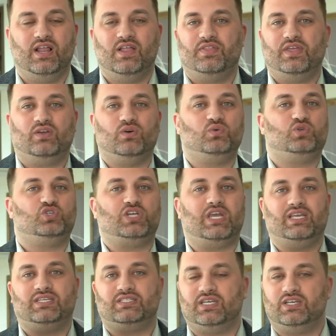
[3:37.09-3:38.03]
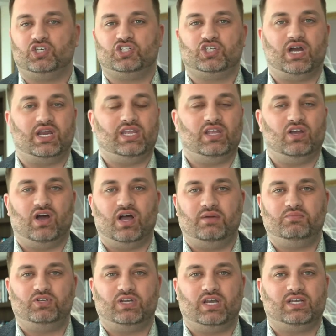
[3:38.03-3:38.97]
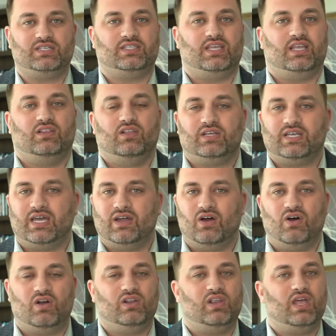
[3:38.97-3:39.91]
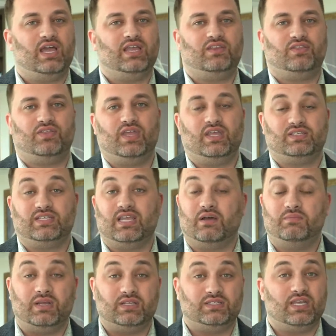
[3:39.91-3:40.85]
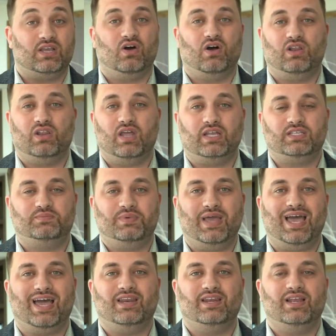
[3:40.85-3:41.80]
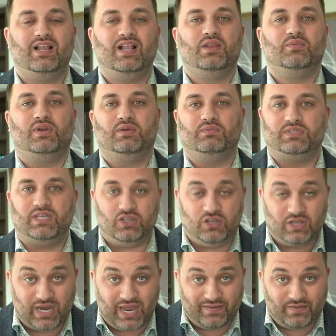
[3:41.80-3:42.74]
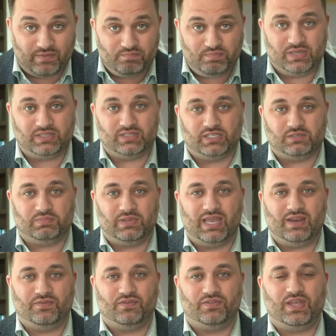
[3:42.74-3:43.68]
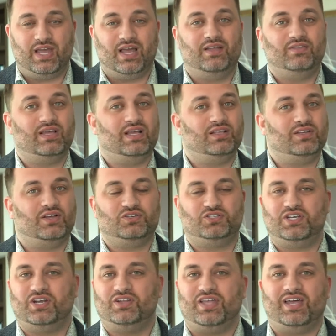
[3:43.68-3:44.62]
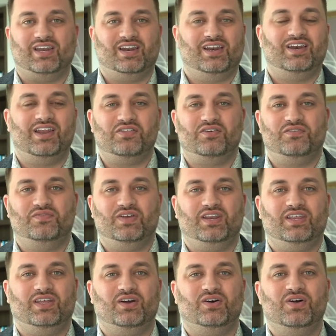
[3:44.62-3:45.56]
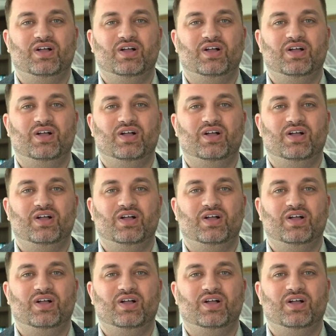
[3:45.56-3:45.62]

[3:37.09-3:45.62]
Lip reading: They go chasing shiny objects. They look at online things. Now, I'm not saying online's bad, but I'm saying you gotta have a business plan for that. I'll share that on another video.